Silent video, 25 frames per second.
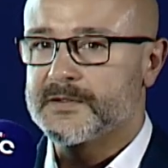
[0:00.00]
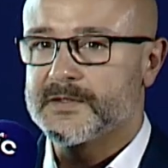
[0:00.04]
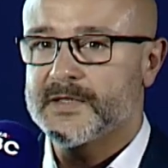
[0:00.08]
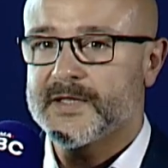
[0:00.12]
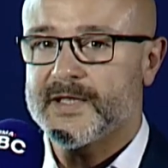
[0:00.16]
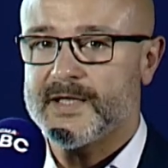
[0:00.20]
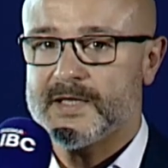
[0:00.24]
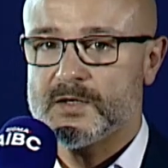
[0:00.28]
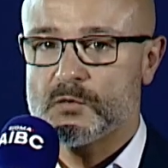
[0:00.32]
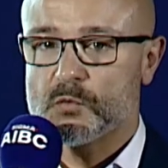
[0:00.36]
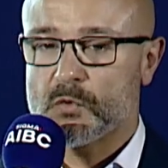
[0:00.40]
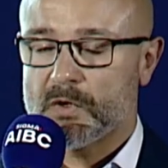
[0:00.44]

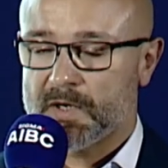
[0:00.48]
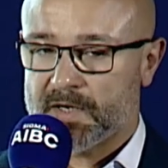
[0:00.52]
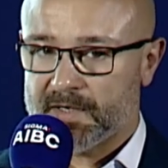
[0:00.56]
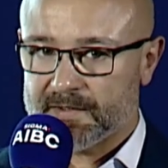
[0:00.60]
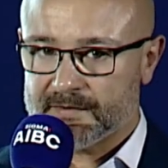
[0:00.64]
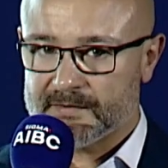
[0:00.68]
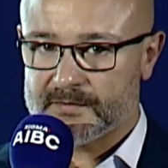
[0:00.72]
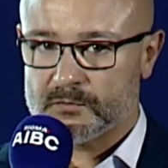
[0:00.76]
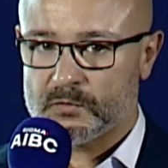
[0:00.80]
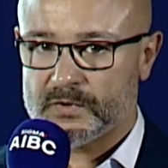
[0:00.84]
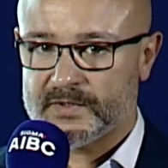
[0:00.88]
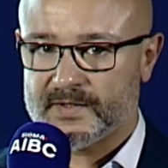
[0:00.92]
key
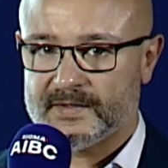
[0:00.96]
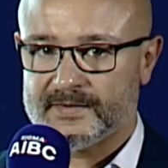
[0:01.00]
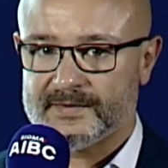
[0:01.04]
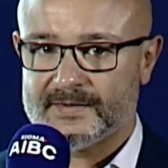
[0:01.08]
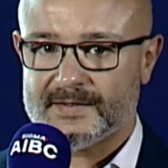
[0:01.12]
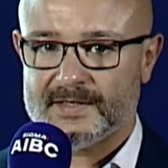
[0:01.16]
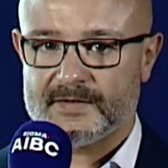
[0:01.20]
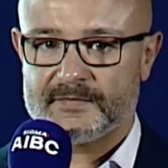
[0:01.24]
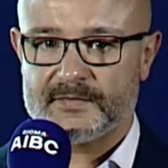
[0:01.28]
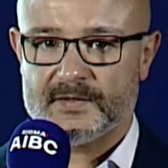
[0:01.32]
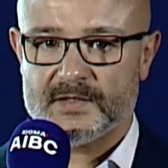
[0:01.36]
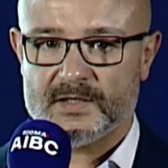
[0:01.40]
word within the
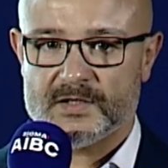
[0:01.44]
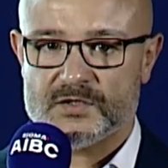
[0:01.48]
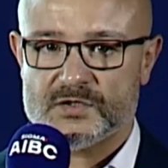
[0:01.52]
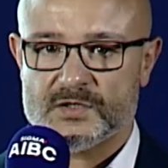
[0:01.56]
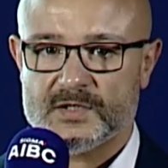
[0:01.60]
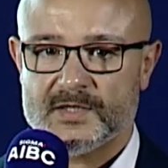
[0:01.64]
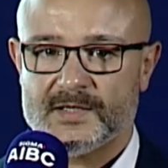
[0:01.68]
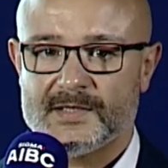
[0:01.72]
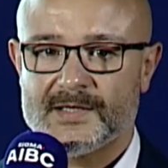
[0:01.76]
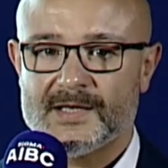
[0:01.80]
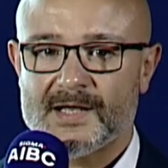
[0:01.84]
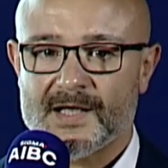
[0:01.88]

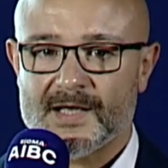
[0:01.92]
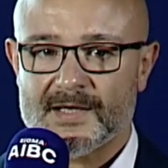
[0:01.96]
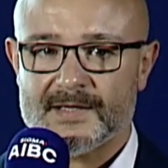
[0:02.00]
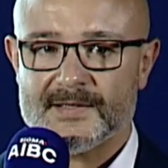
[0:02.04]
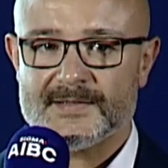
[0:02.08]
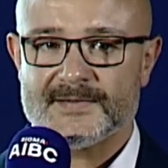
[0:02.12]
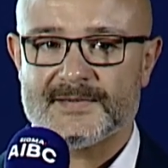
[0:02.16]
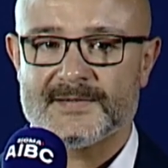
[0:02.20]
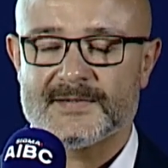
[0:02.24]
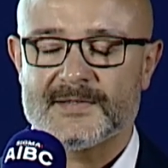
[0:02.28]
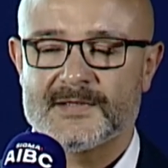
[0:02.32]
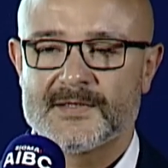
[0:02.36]
definition
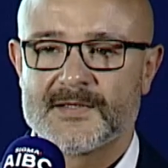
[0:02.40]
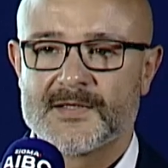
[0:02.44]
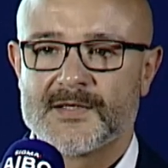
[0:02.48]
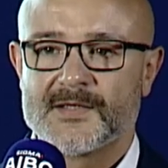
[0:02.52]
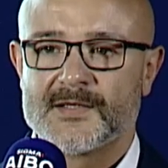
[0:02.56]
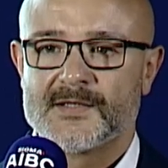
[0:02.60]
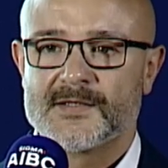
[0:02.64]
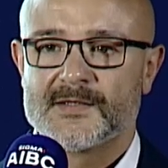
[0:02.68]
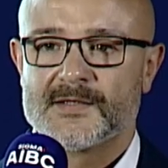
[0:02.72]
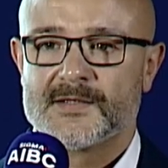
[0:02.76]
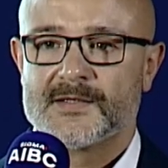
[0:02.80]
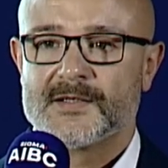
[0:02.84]
lies
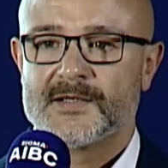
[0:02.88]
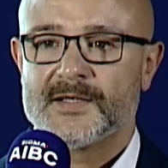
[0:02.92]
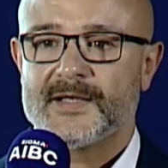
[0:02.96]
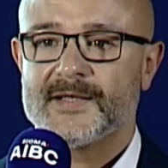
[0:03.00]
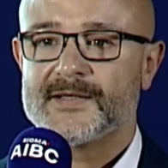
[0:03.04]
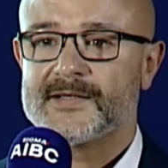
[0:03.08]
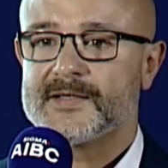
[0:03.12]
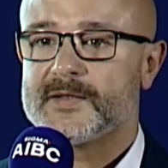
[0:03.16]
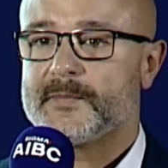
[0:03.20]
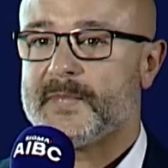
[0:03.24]
in the